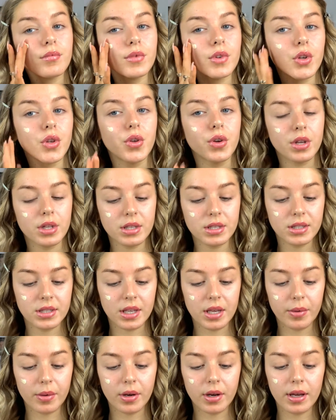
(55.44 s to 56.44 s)
you can see
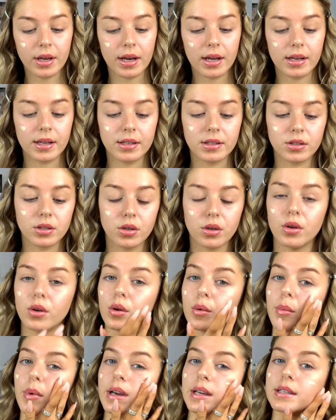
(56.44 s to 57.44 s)
when I add it to
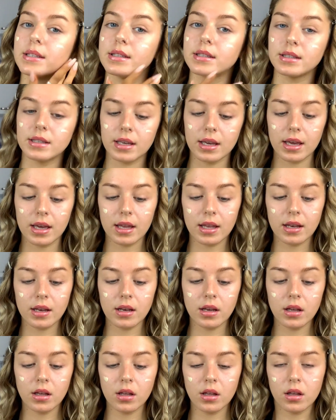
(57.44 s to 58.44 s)
my skin,
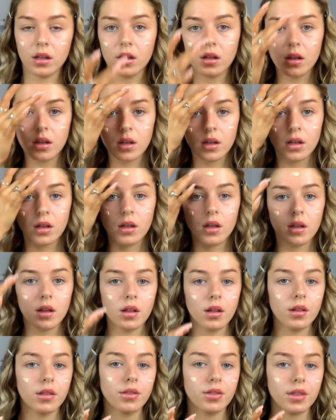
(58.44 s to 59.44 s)

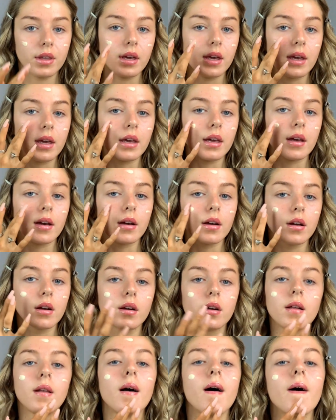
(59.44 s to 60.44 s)
the
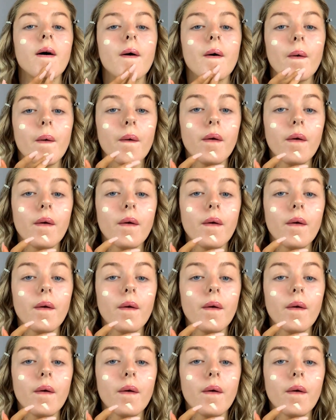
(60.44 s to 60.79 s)
glow